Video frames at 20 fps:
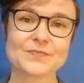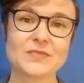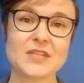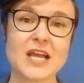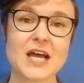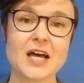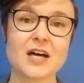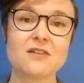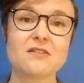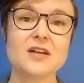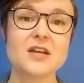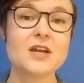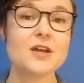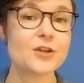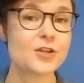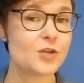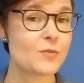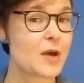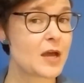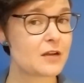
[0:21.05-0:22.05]
Now,
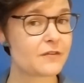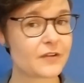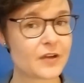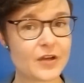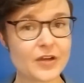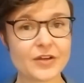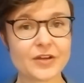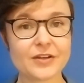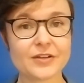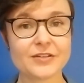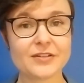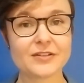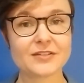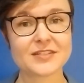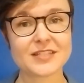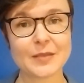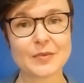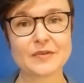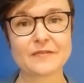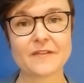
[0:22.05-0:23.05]
you might have heard
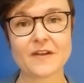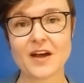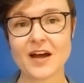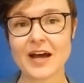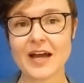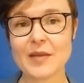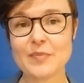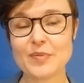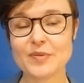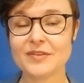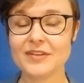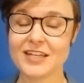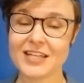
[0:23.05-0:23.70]
some of the hype,